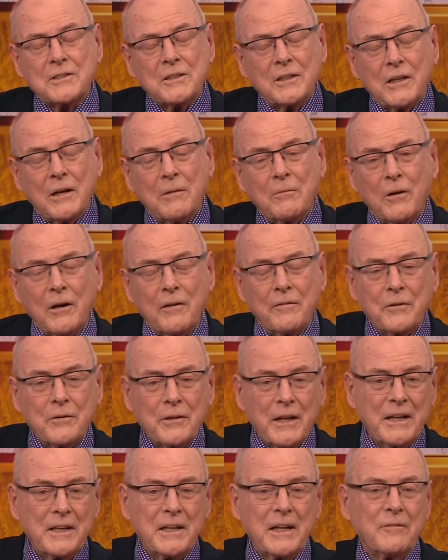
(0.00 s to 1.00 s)
You know, in my view,
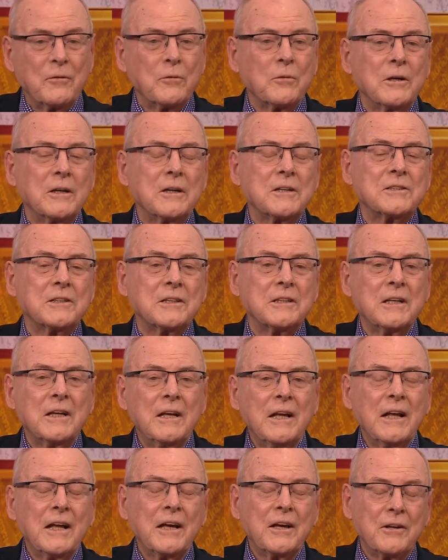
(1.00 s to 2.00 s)
that never works. And
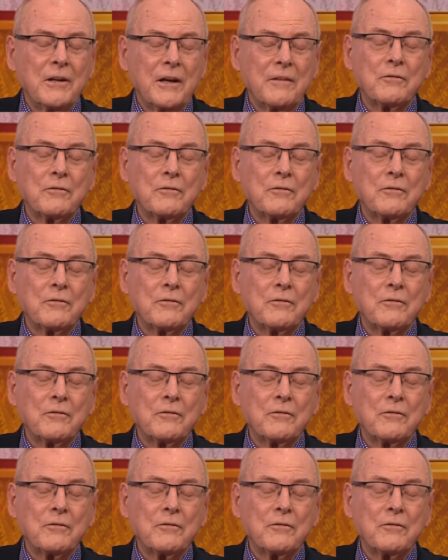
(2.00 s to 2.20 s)
you know,